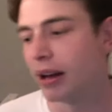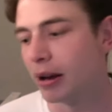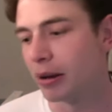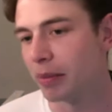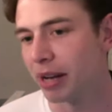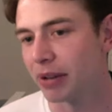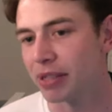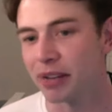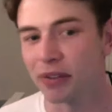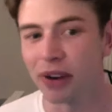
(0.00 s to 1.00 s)
And I
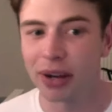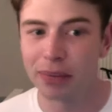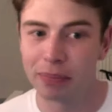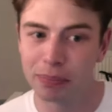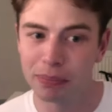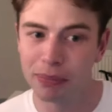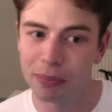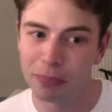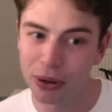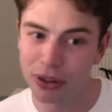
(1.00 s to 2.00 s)
was like, if I
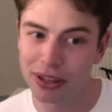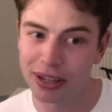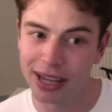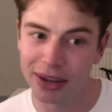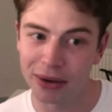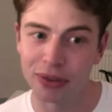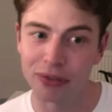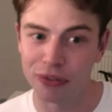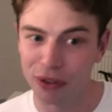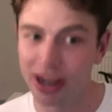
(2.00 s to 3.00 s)
book the kit on the
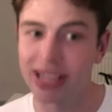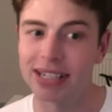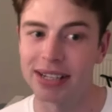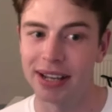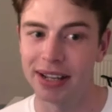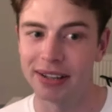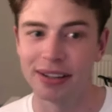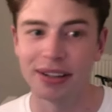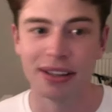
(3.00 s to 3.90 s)
Friday,